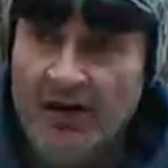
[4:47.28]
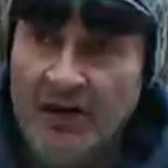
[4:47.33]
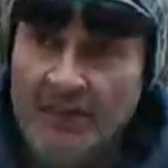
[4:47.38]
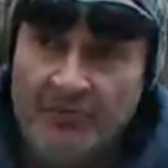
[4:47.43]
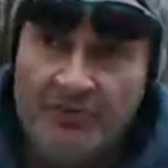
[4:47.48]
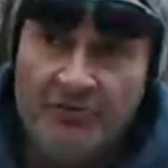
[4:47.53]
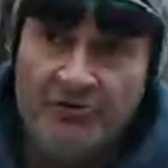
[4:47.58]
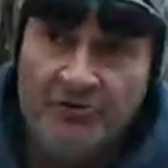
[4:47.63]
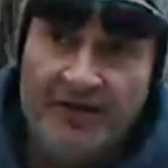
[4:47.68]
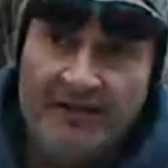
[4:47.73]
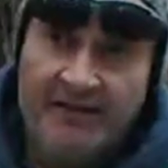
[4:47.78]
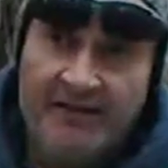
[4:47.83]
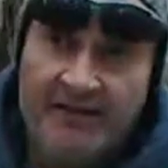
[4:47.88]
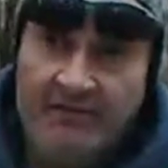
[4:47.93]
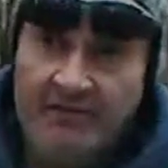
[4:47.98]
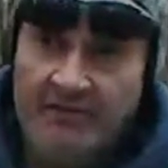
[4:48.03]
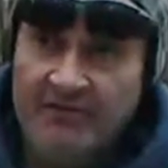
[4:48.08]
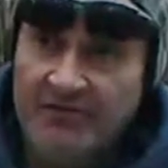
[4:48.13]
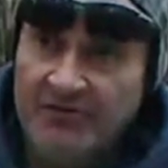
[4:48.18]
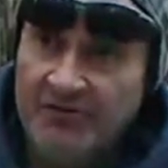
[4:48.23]
because your
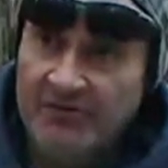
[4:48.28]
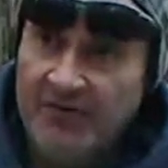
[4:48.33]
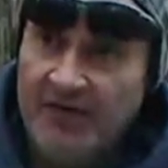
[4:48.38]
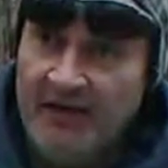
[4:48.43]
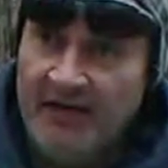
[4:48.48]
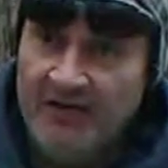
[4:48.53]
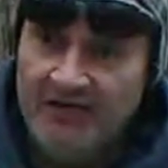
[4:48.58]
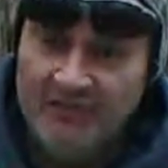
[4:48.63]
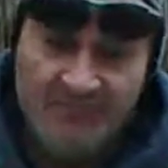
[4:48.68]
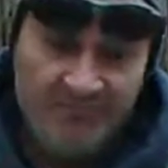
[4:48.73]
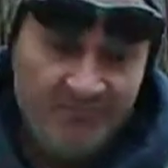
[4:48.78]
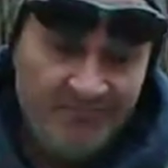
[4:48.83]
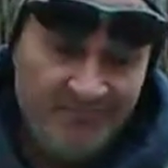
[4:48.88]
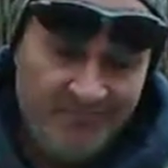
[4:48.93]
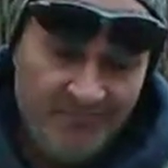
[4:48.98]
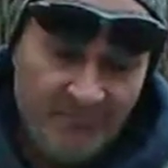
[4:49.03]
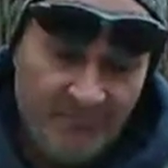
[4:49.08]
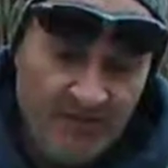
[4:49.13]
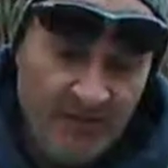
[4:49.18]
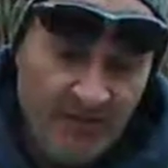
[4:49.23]
activity. Somebody that's
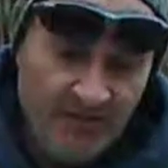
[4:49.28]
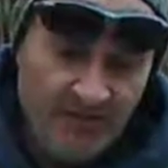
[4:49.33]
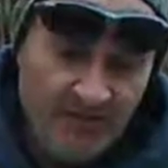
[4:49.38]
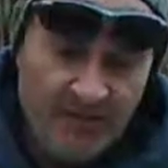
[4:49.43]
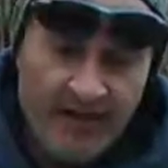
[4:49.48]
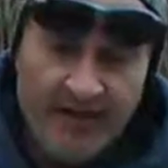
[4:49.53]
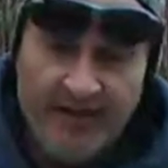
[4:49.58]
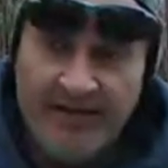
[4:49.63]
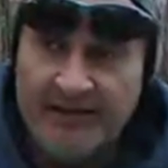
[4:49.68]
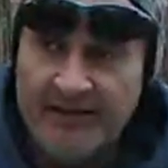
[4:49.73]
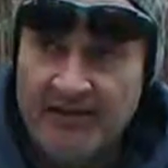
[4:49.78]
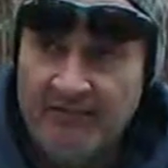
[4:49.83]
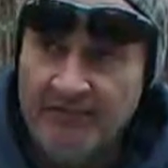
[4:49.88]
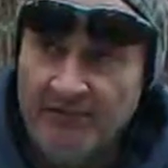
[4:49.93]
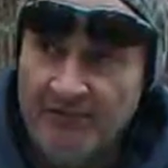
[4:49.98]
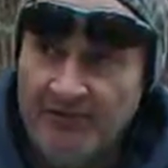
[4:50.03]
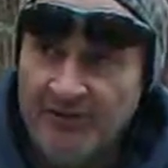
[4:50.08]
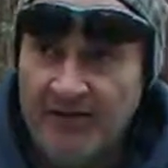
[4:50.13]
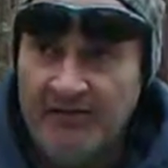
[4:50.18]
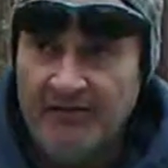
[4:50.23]
light activity,
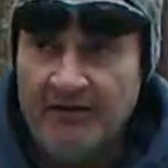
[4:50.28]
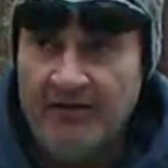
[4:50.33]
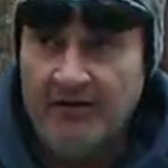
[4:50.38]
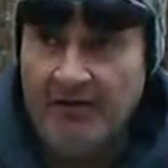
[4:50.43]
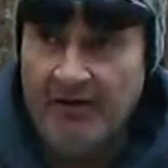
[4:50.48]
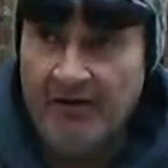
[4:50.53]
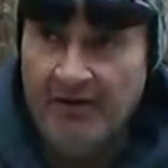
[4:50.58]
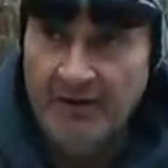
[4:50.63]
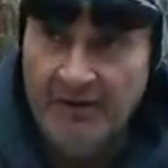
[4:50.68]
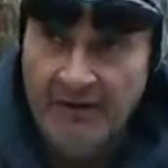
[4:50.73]
sedentary,